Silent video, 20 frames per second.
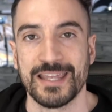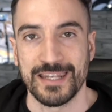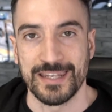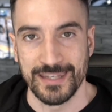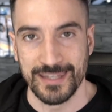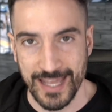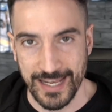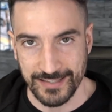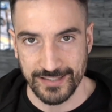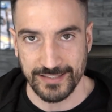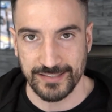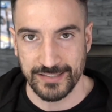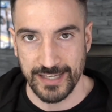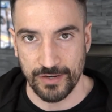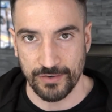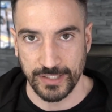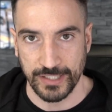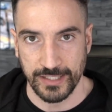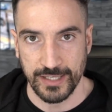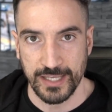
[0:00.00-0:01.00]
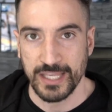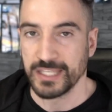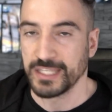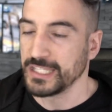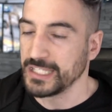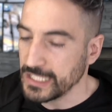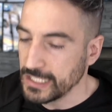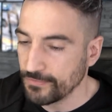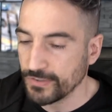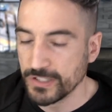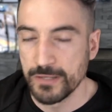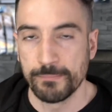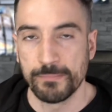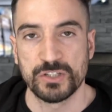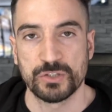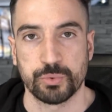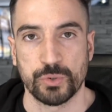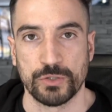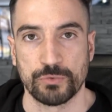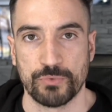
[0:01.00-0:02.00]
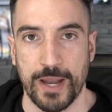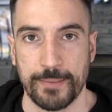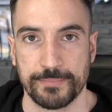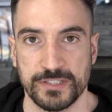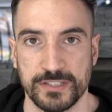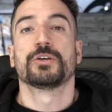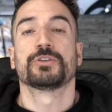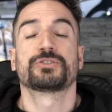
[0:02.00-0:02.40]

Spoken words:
necessary, even in between reps.